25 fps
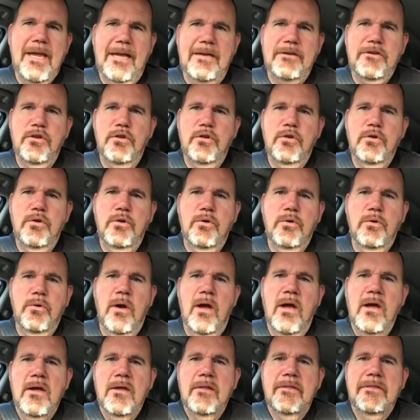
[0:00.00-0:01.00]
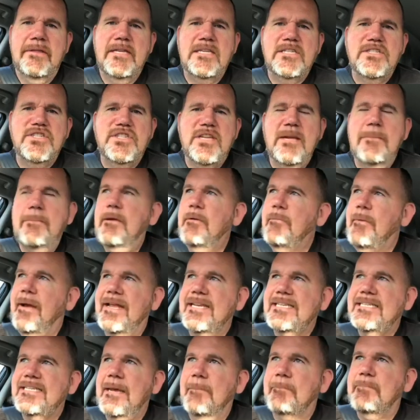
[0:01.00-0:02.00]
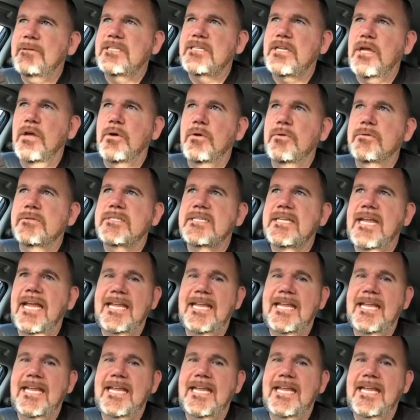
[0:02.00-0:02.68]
I do these Jimmy Rants episodes